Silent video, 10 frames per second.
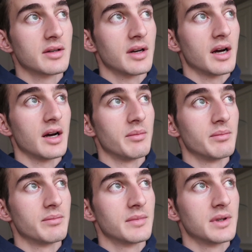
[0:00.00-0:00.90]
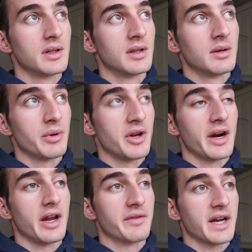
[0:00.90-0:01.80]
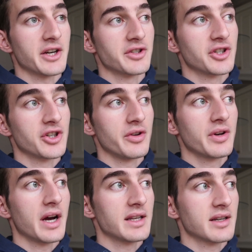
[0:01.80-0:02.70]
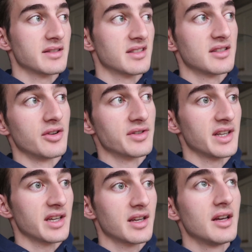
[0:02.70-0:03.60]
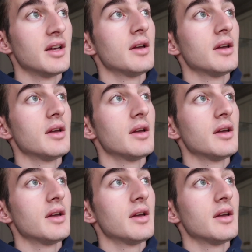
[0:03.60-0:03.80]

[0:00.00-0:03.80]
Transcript: but not enough to actually show you guys because the snow is like,